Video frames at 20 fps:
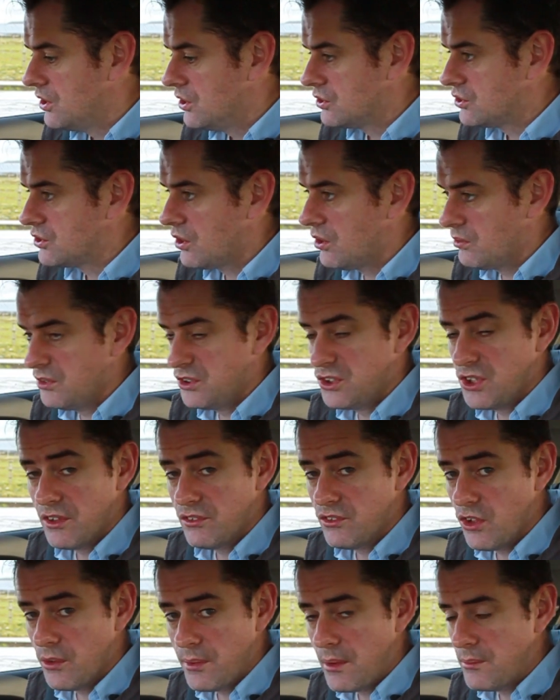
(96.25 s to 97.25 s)
so we should
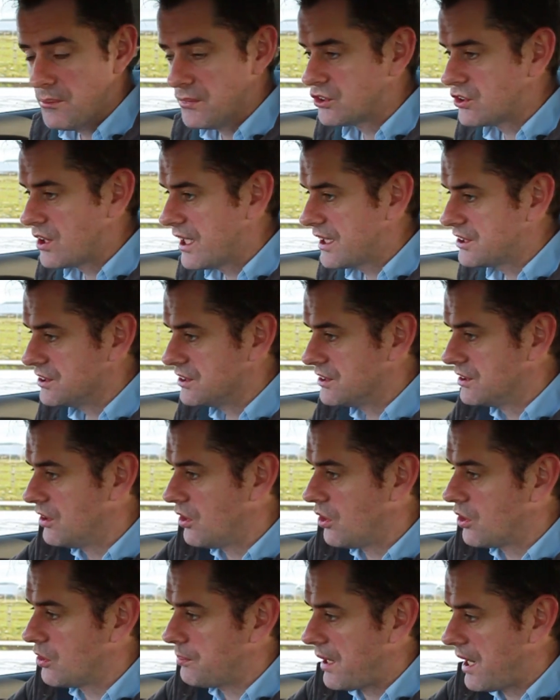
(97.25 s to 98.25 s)
have no problem with traction
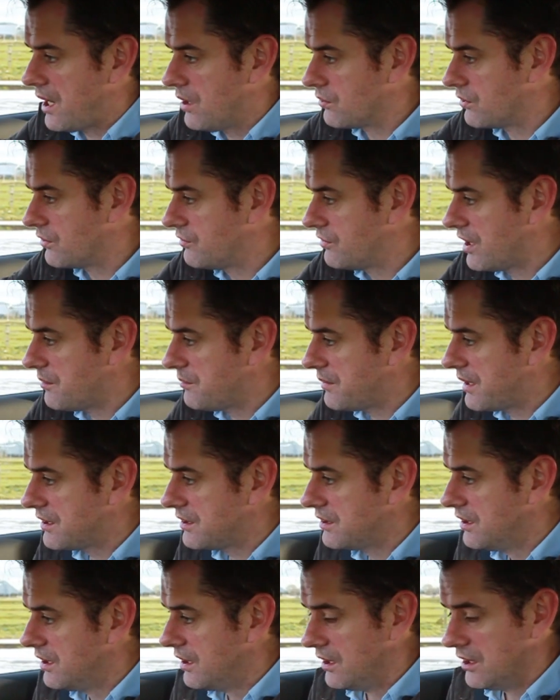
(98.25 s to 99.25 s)
or power for that
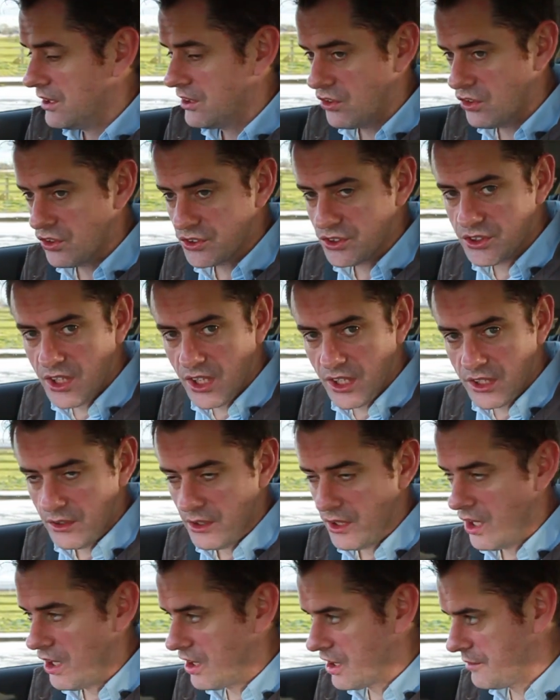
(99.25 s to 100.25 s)
matter. Of course, it's got
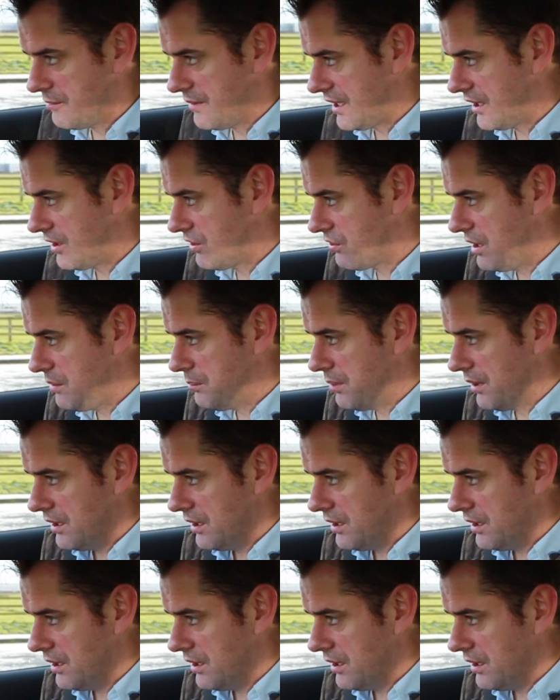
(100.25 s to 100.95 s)
automatic creep,